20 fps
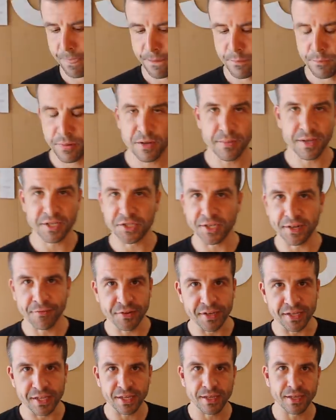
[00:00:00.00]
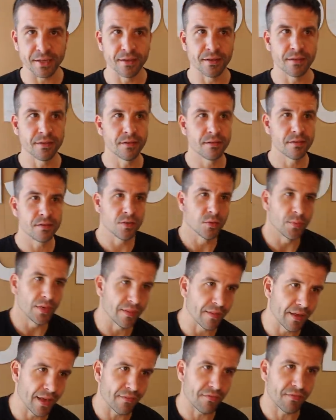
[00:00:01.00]
Pretty much every year you
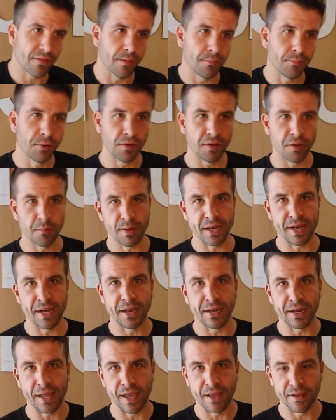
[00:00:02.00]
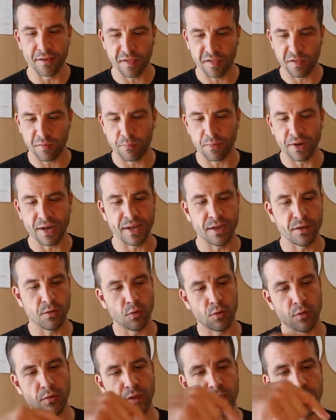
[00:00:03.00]
either have to pull it apart and spray
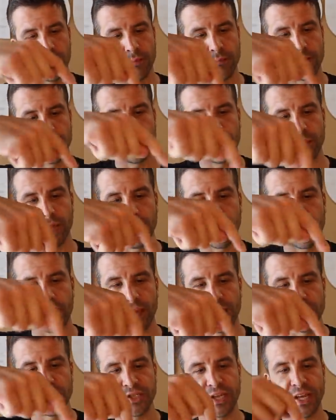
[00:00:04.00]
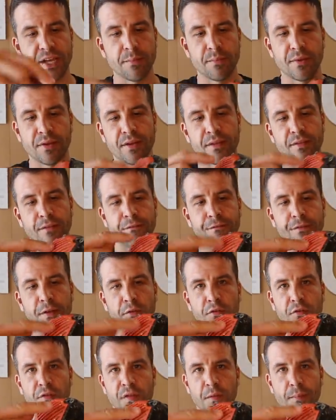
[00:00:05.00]
all the inside chamber and the
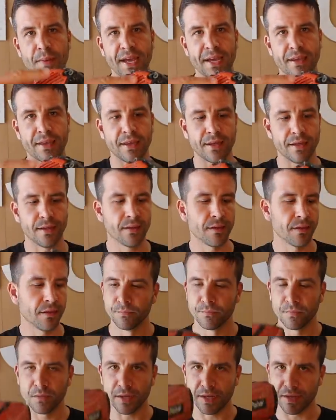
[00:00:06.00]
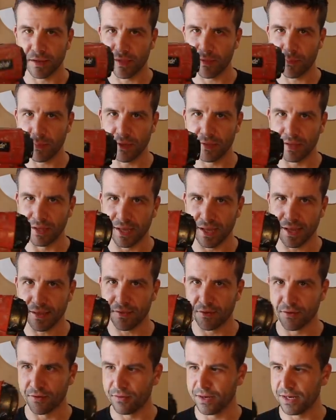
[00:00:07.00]
filter on the back here. I can smell the
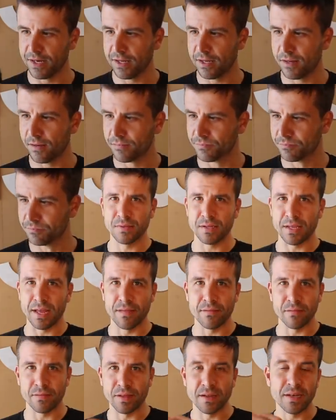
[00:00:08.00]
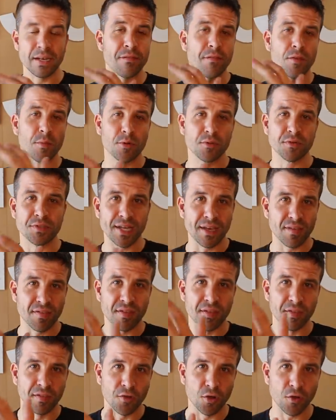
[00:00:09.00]
gas on it right now. And the inevitable
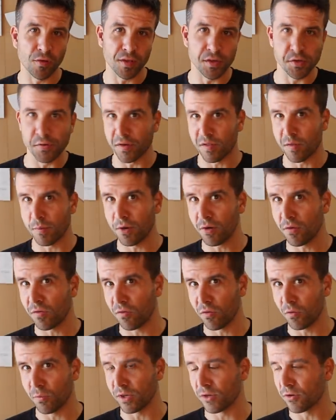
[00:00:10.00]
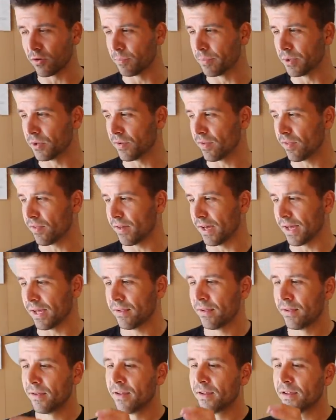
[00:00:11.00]
dust and dirt that you're exposed to when you're on a building site
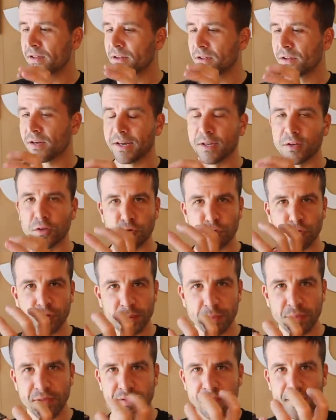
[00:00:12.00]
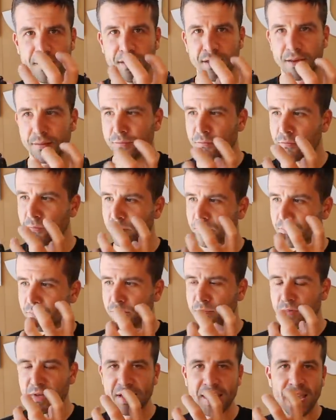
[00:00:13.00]
kind of grips to the
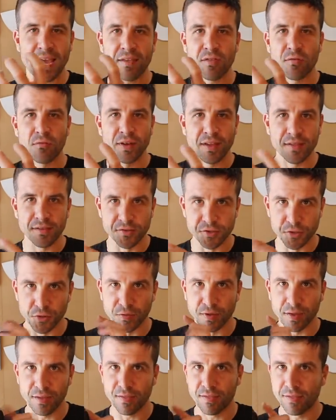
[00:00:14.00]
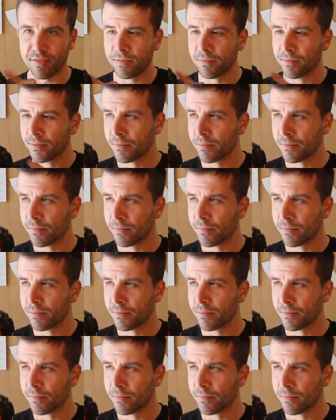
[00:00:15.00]
gas residue that's